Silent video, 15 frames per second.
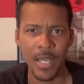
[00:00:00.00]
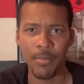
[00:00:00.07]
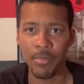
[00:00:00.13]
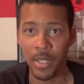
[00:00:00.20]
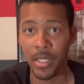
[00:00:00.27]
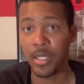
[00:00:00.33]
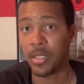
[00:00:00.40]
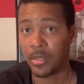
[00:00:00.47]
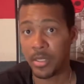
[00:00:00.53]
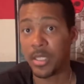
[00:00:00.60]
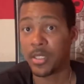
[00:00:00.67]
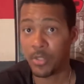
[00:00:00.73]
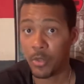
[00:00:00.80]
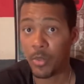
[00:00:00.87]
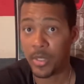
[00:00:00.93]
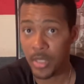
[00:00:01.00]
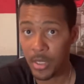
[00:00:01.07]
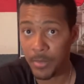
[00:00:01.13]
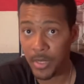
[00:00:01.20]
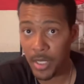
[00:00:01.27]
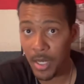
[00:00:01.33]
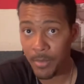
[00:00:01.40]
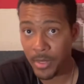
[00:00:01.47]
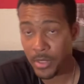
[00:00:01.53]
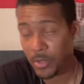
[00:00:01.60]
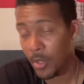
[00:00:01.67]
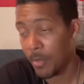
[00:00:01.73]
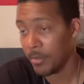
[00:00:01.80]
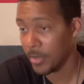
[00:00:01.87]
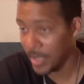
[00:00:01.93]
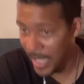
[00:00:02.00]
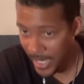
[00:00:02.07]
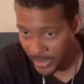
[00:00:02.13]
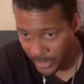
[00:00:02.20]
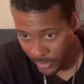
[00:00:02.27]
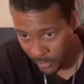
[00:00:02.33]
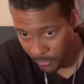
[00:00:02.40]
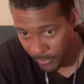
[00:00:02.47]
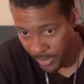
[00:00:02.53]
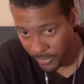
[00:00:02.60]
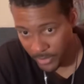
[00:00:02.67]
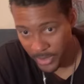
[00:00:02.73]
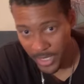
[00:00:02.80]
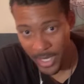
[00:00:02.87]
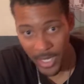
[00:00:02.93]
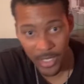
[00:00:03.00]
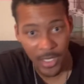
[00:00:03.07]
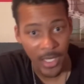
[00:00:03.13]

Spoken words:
but season 3 is going to be coming. So I'm glad to hear about that.